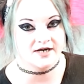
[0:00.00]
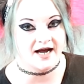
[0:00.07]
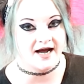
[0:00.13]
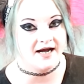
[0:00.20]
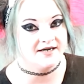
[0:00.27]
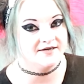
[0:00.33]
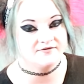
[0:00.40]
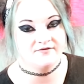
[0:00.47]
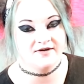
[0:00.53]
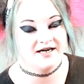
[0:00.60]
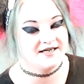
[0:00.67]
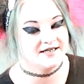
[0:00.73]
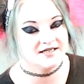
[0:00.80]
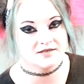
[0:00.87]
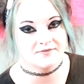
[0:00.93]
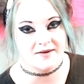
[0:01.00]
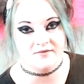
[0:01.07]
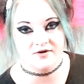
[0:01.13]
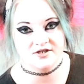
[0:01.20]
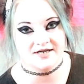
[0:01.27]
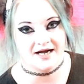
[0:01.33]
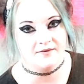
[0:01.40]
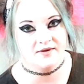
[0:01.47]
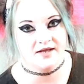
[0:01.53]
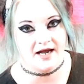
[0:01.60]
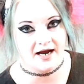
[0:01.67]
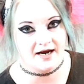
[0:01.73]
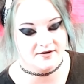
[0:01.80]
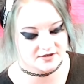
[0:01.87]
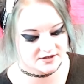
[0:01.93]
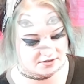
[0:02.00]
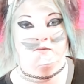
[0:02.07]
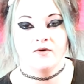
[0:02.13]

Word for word: cat and really didn't spend much time in the house.